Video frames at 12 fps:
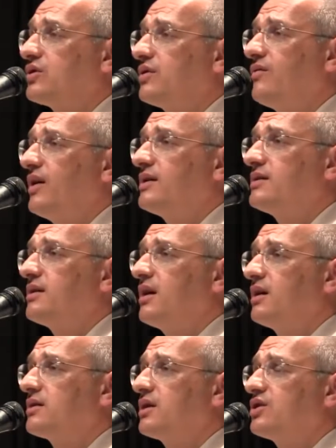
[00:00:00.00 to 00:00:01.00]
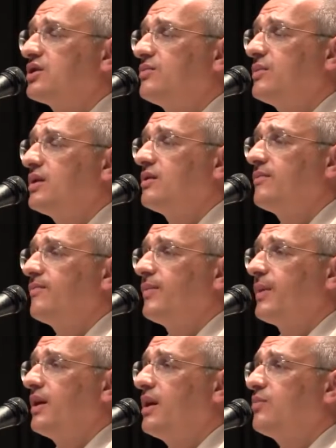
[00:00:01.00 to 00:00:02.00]
can ask him,
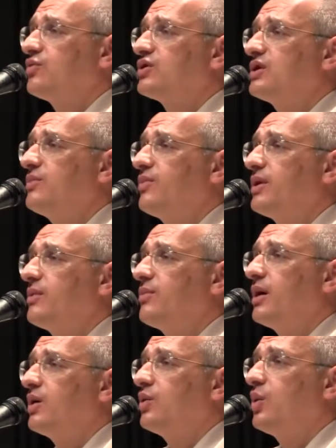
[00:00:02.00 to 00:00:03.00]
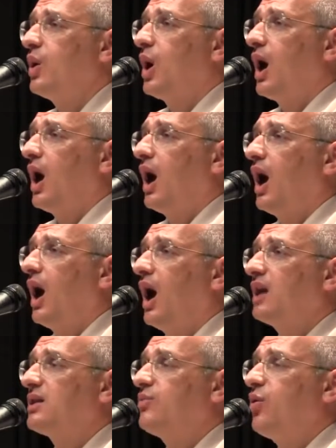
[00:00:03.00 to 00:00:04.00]
and, well, I
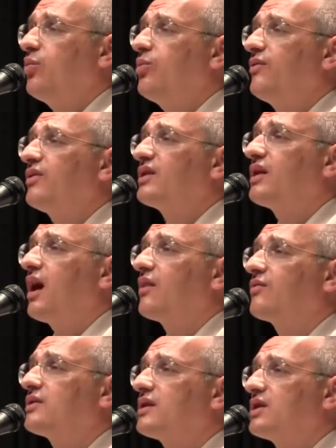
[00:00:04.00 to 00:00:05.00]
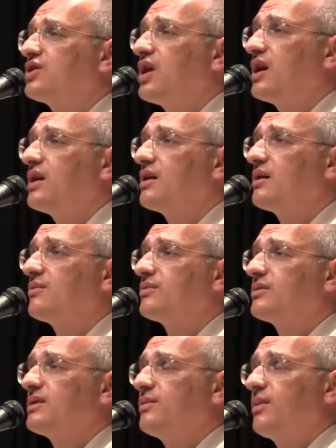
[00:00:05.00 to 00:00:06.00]
must be misunderstanding
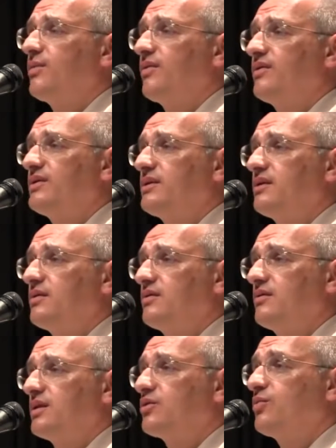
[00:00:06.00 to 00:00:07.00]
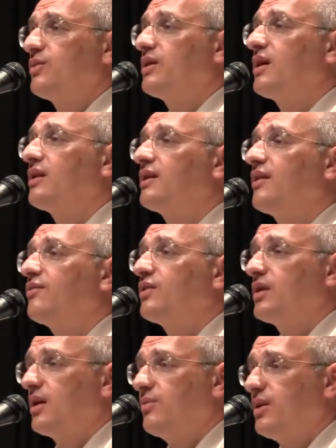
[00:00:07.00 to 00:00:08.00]
something, and could you
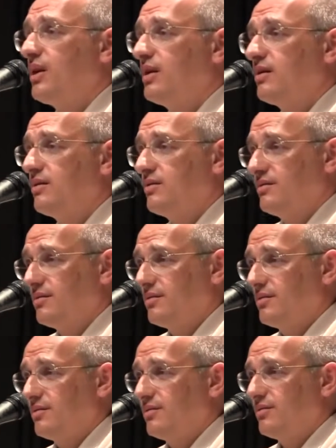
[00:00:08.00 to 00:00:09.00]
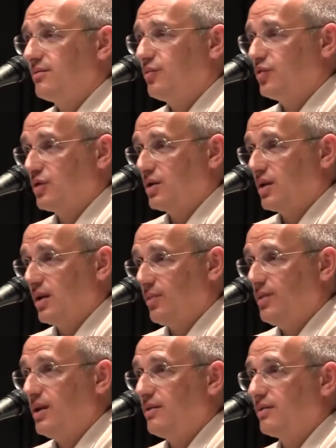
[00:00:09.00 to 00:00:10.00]
behave this way with your boss?
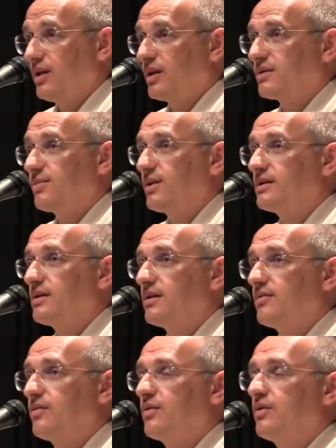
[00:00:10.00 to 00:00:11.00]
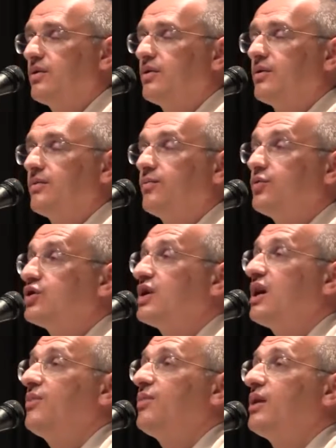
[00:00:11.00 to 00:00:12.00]
Especially first you
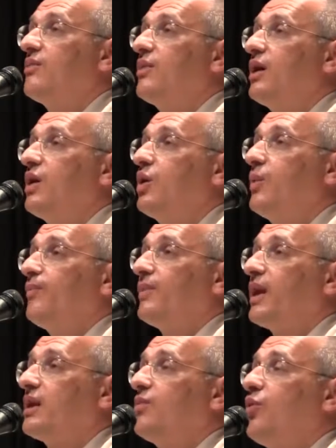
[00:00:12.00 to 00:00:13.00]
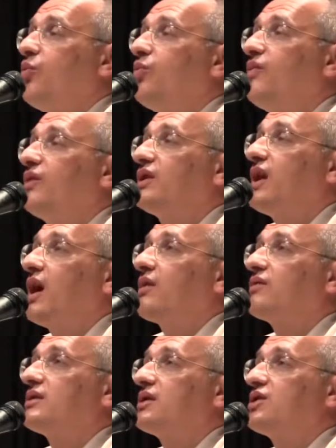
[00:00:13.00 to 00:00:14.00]
must feed your husband and then ask,
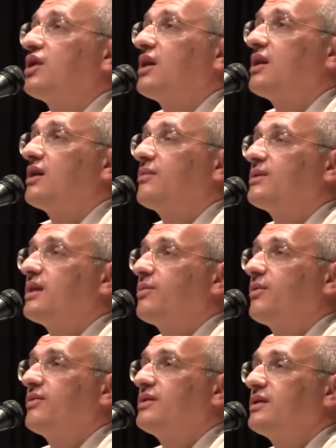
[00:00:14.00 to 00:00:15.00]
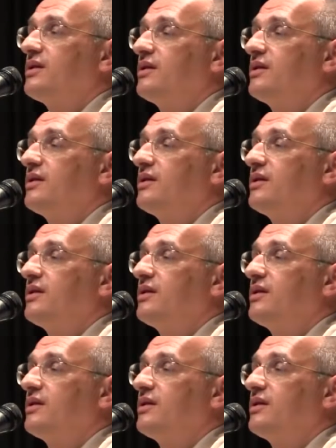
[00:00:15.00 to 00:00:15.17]
and